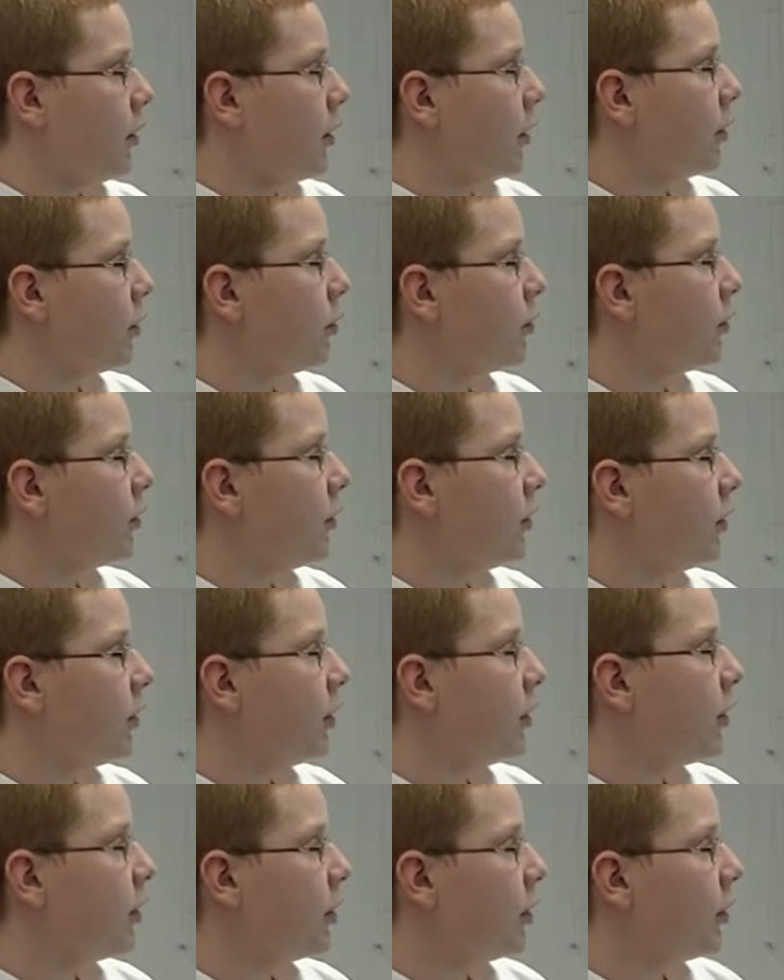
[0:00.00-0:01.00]
As you can see
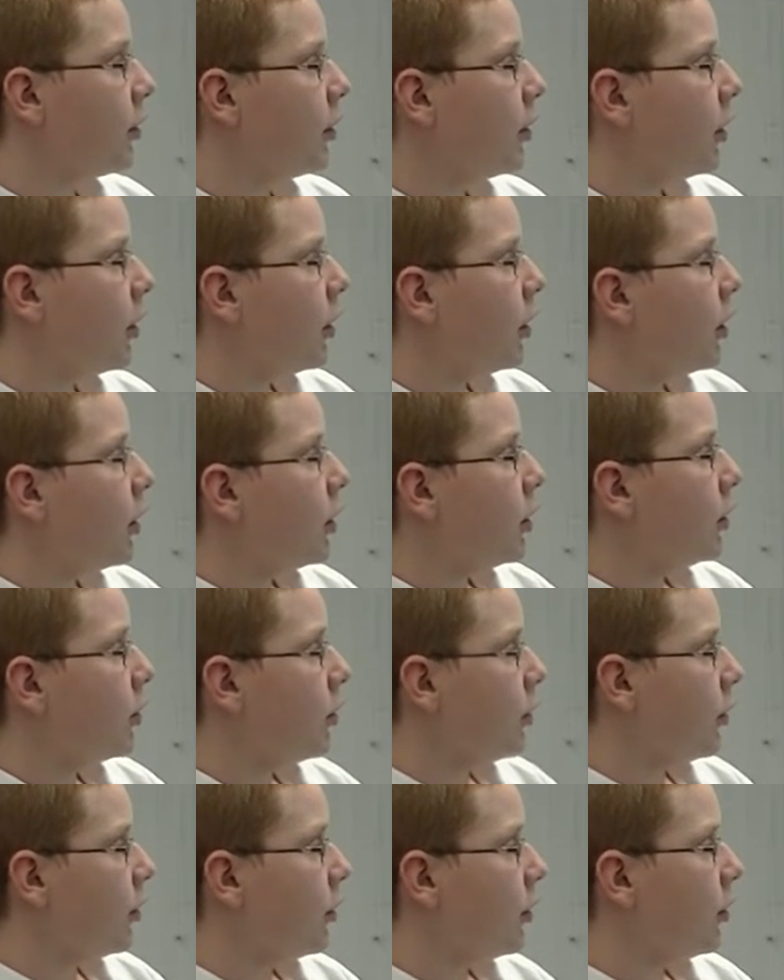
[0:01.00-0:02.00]
here,
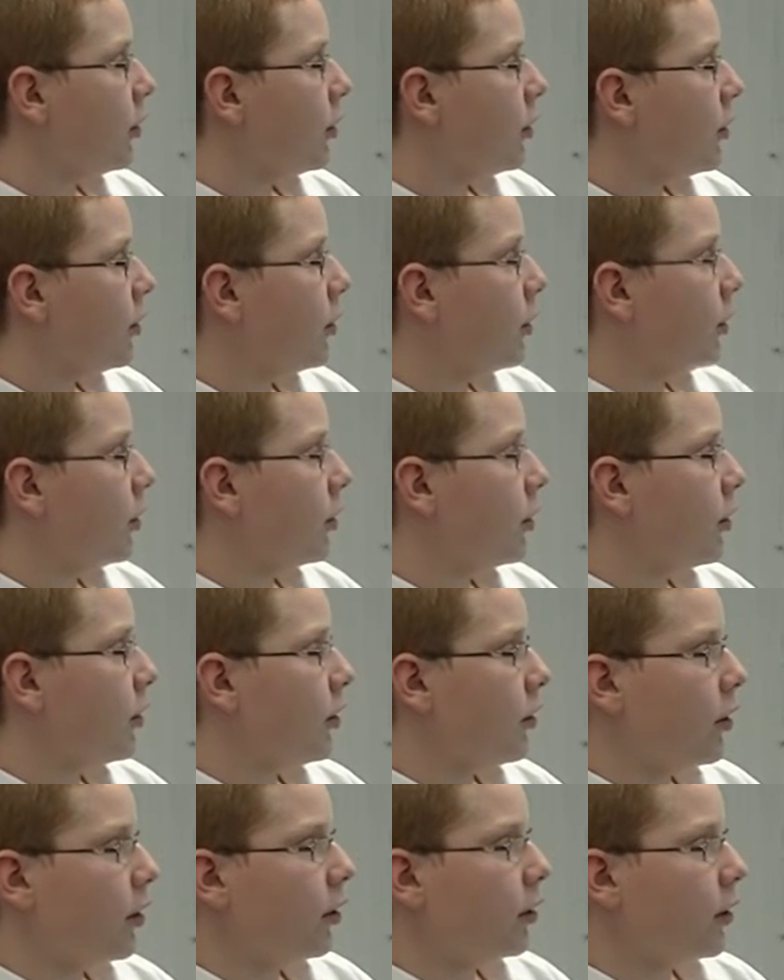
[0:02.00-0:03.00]
this
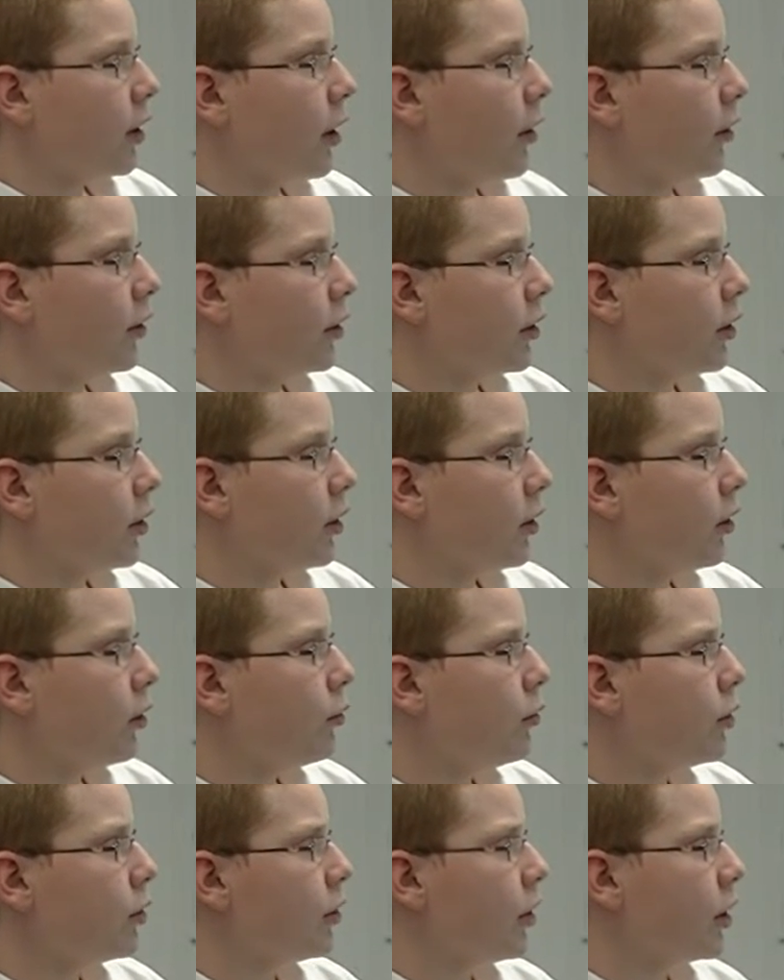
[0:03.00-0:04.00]
cow has a good
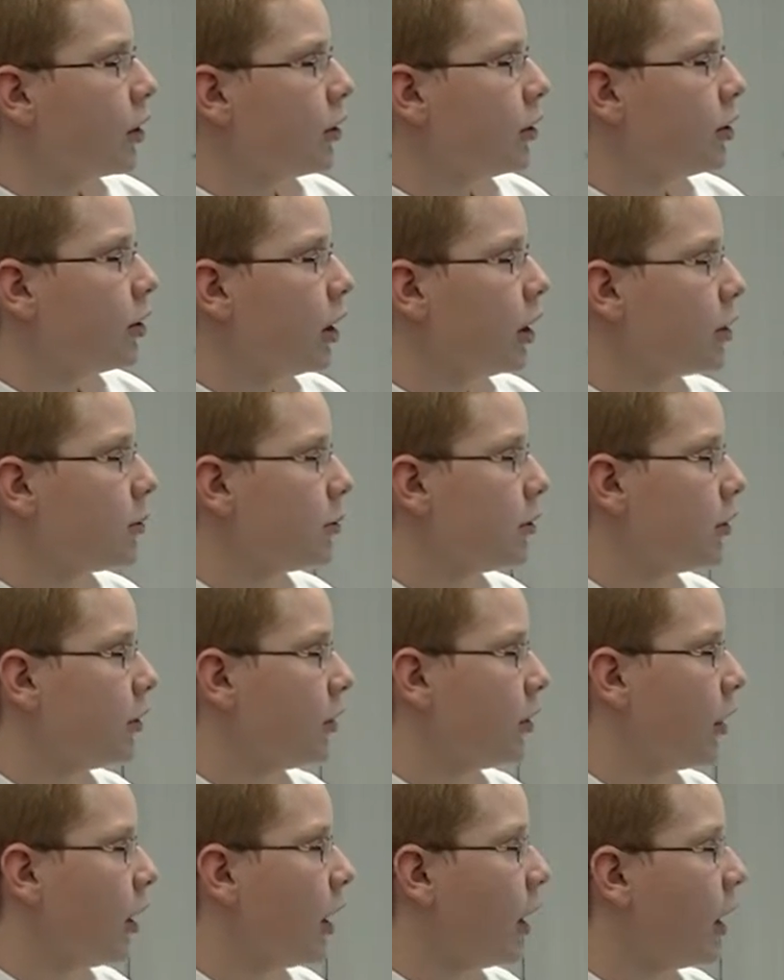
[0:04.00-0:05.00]
rear udder attachment.
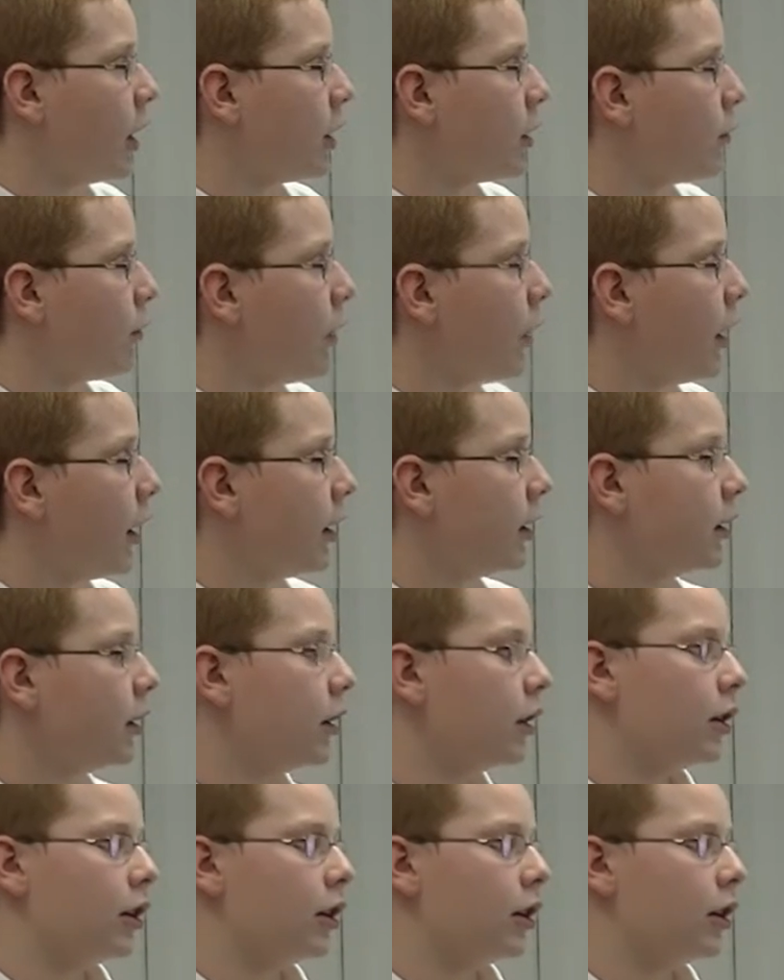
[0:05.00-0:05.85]
It's high and wide.